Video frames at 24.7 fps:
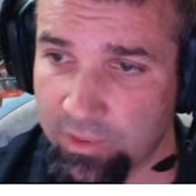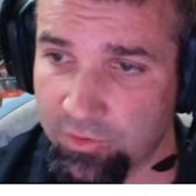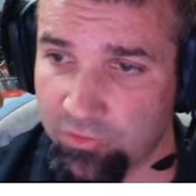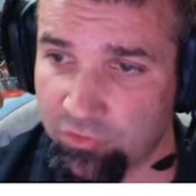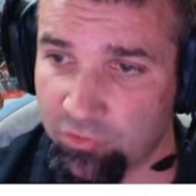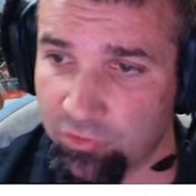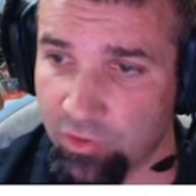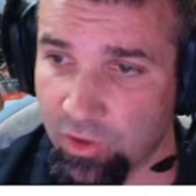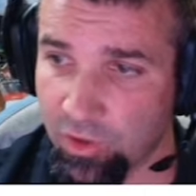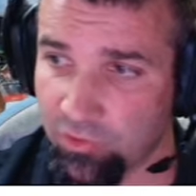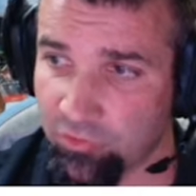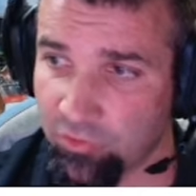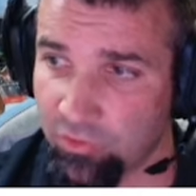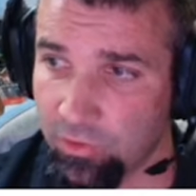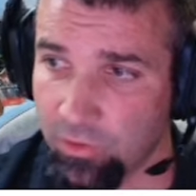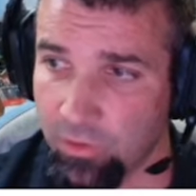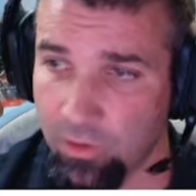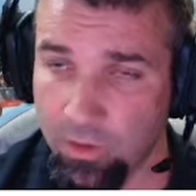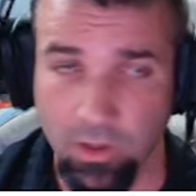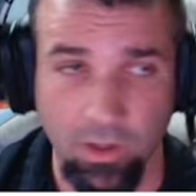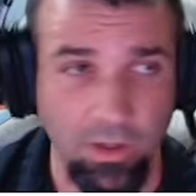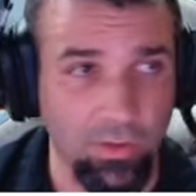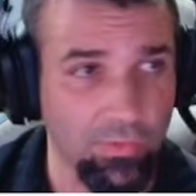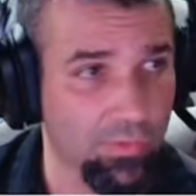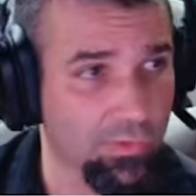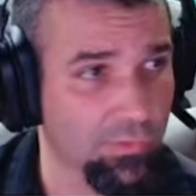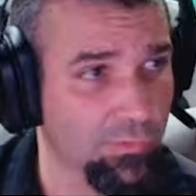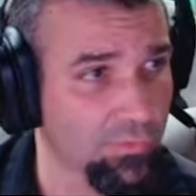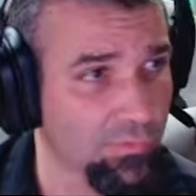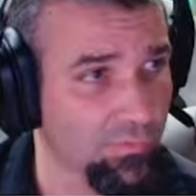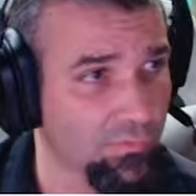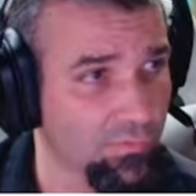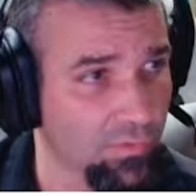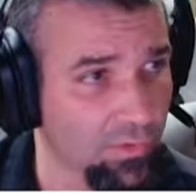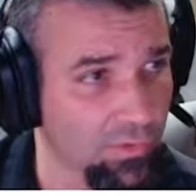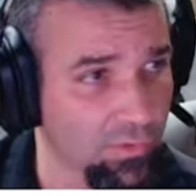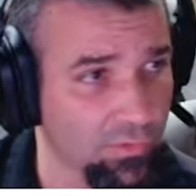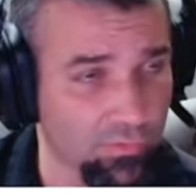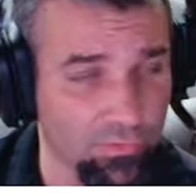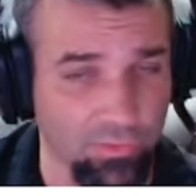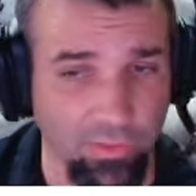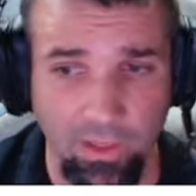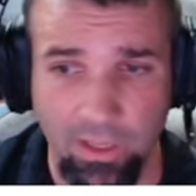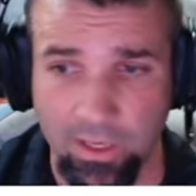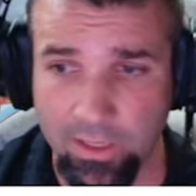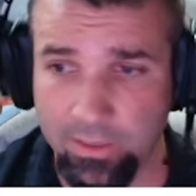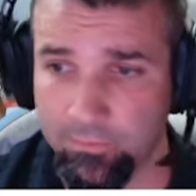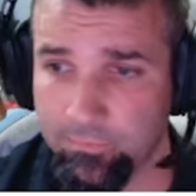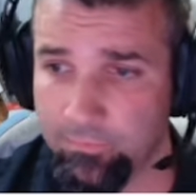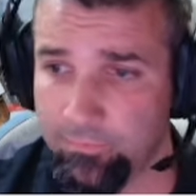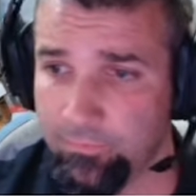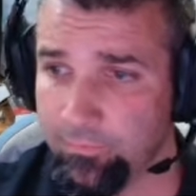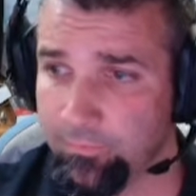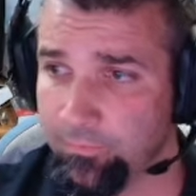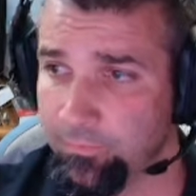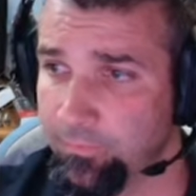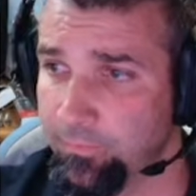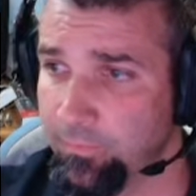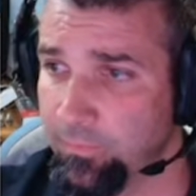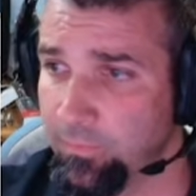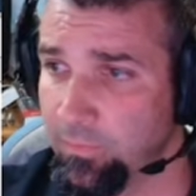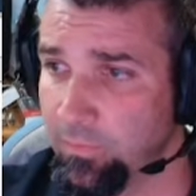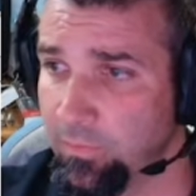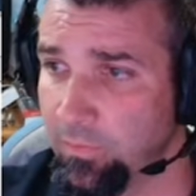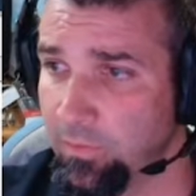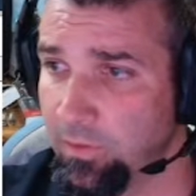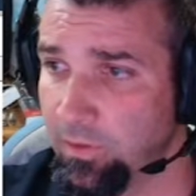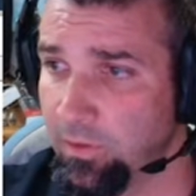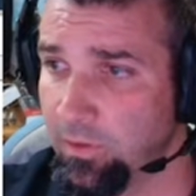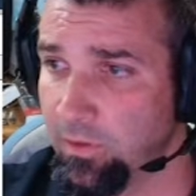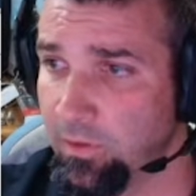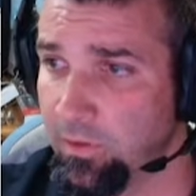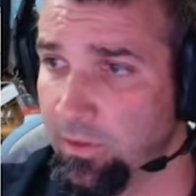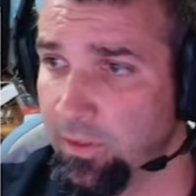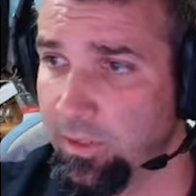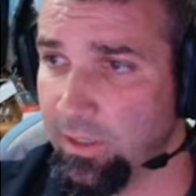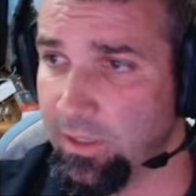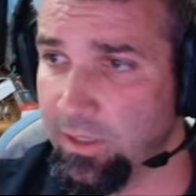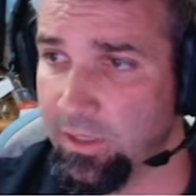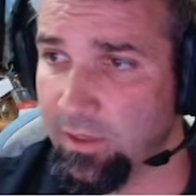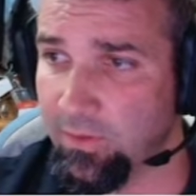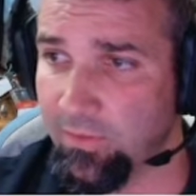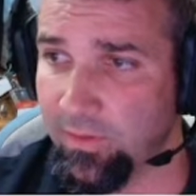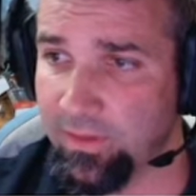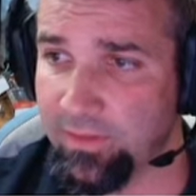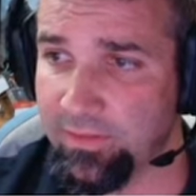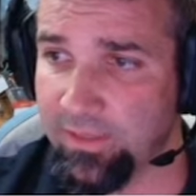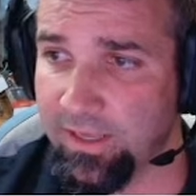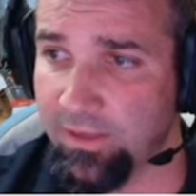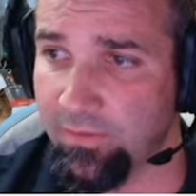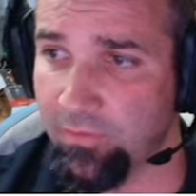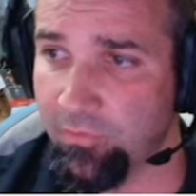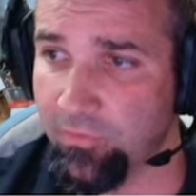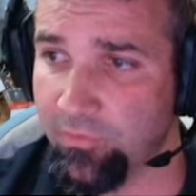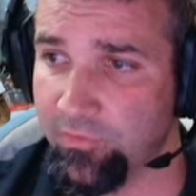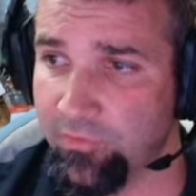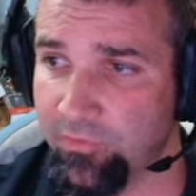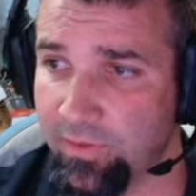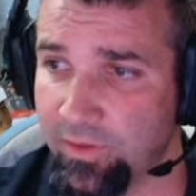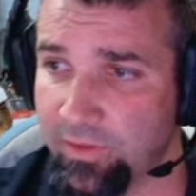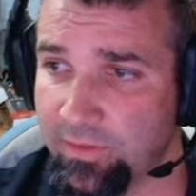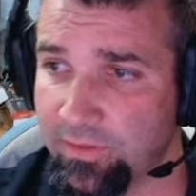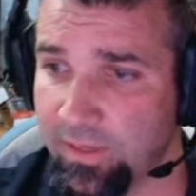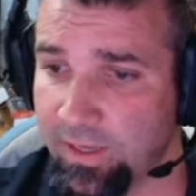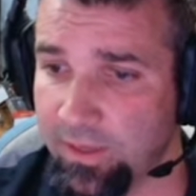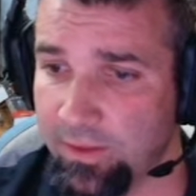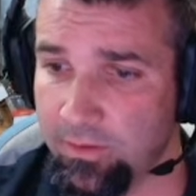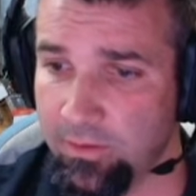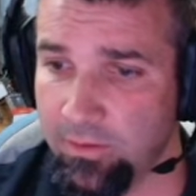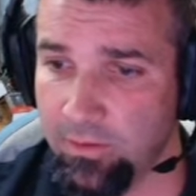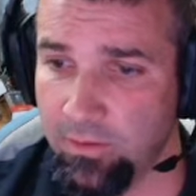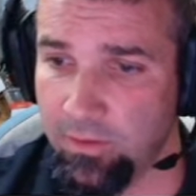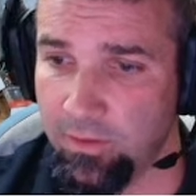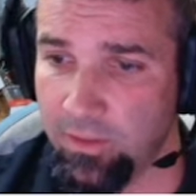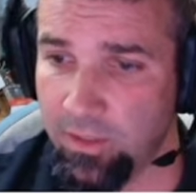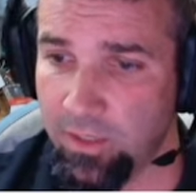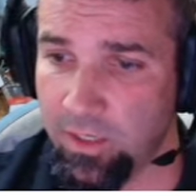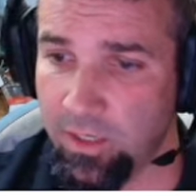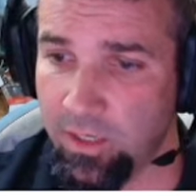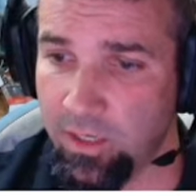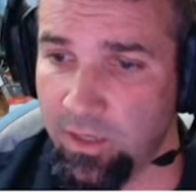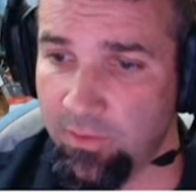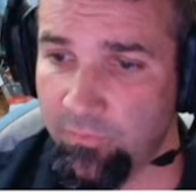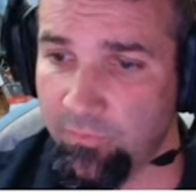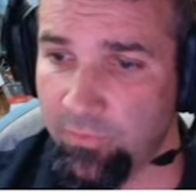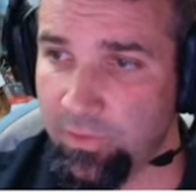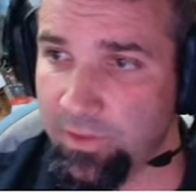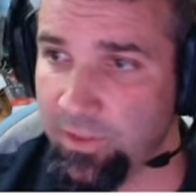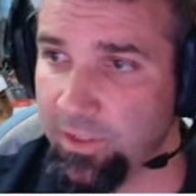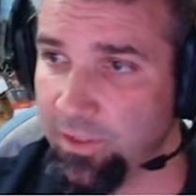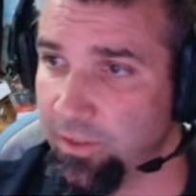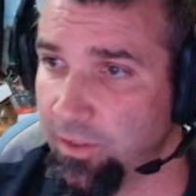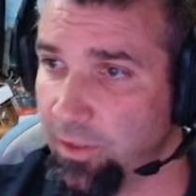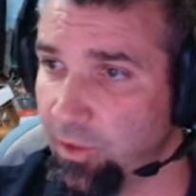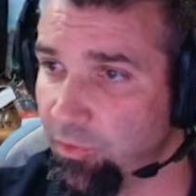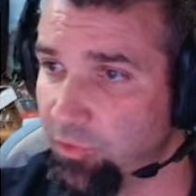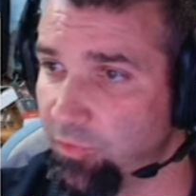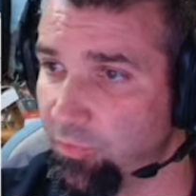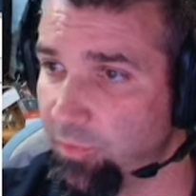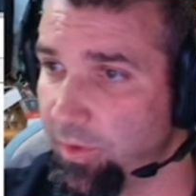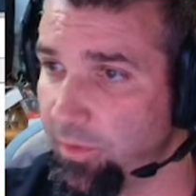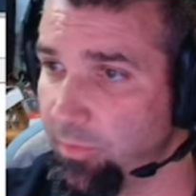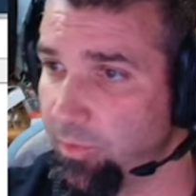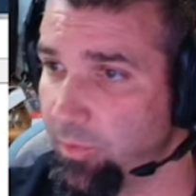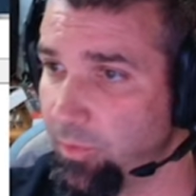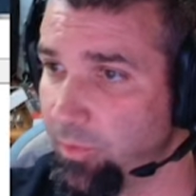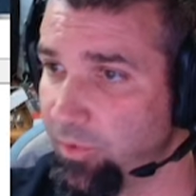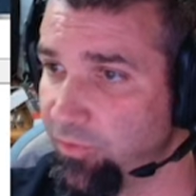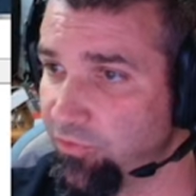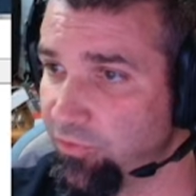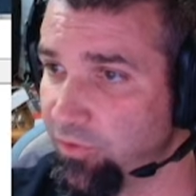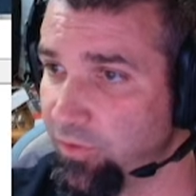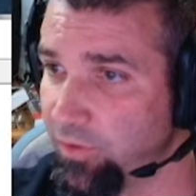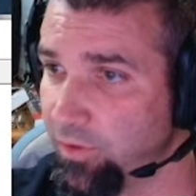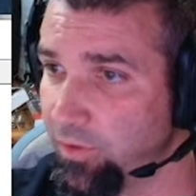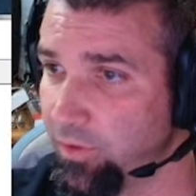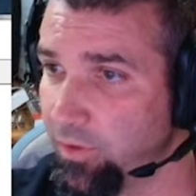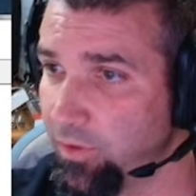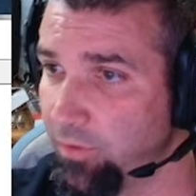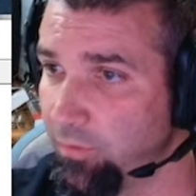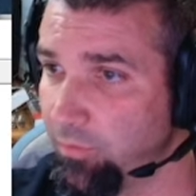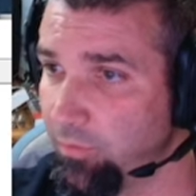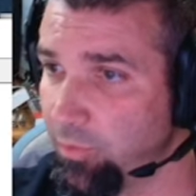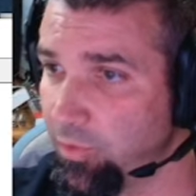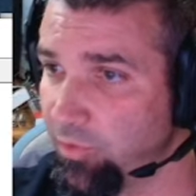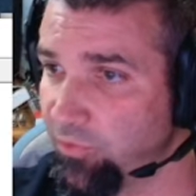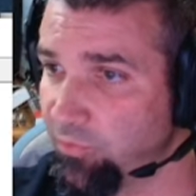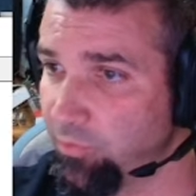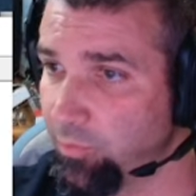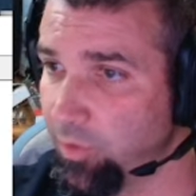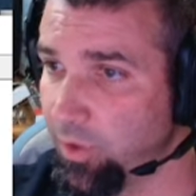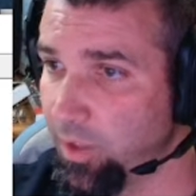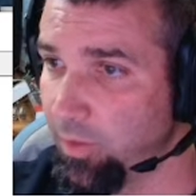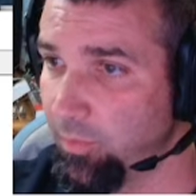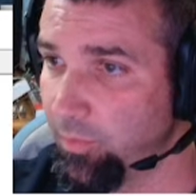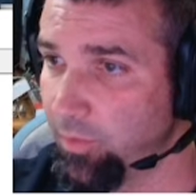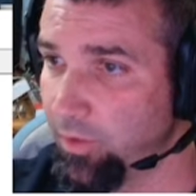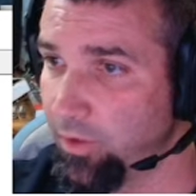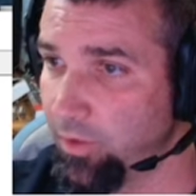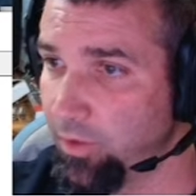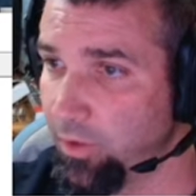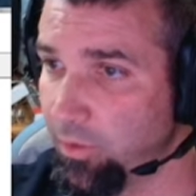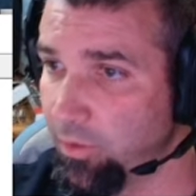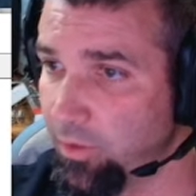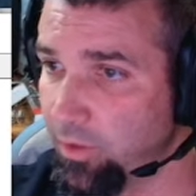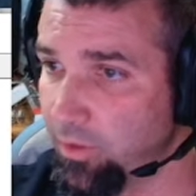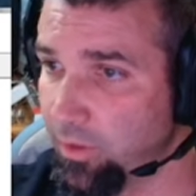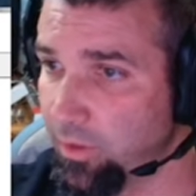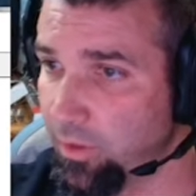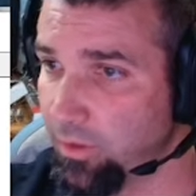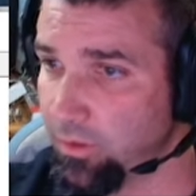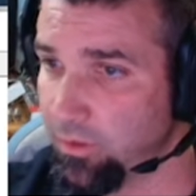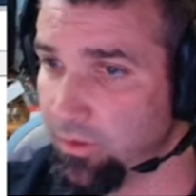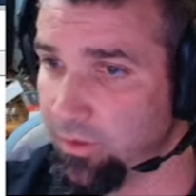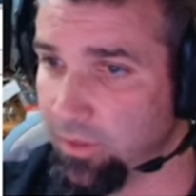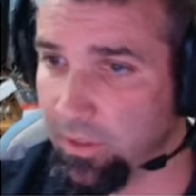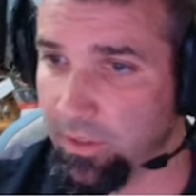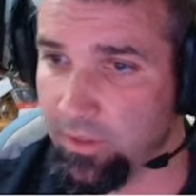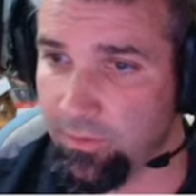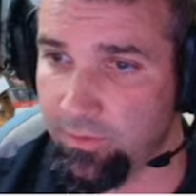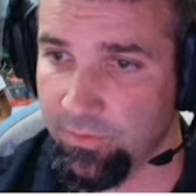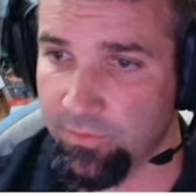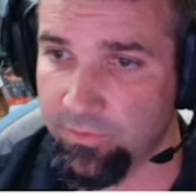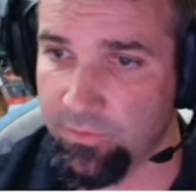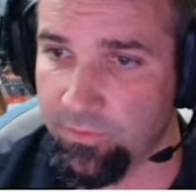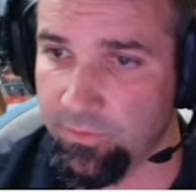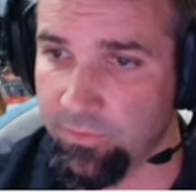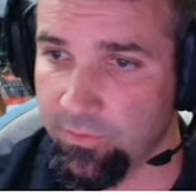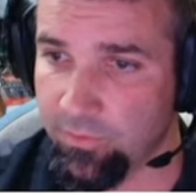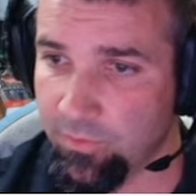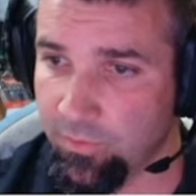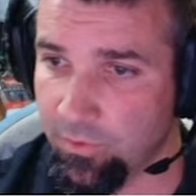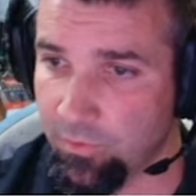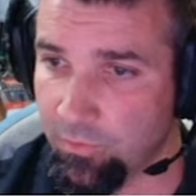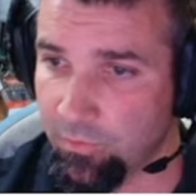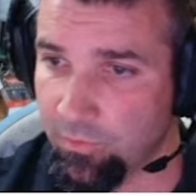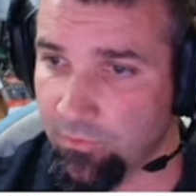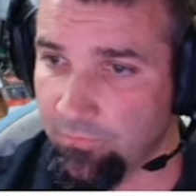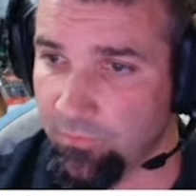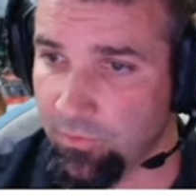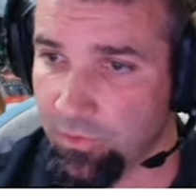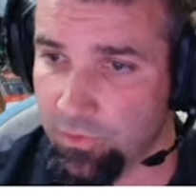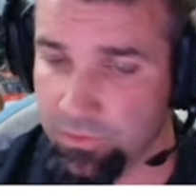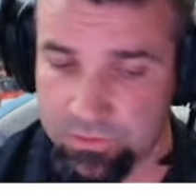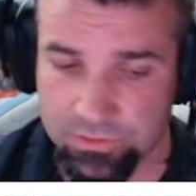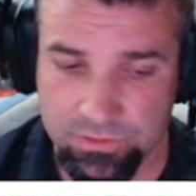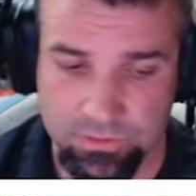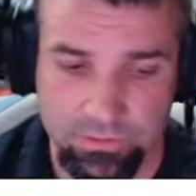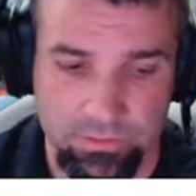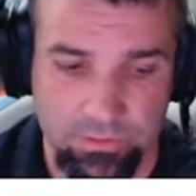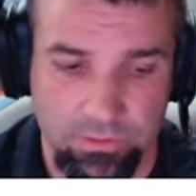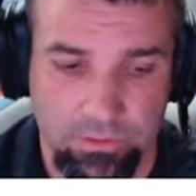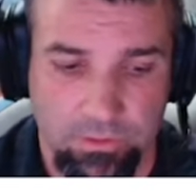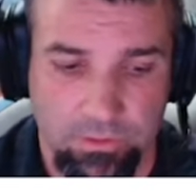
instruction on the reverse line. Okay, kind of like that, looks like that. And if we need notes, maybe we should probably put a note in there. Okay, this is the reverse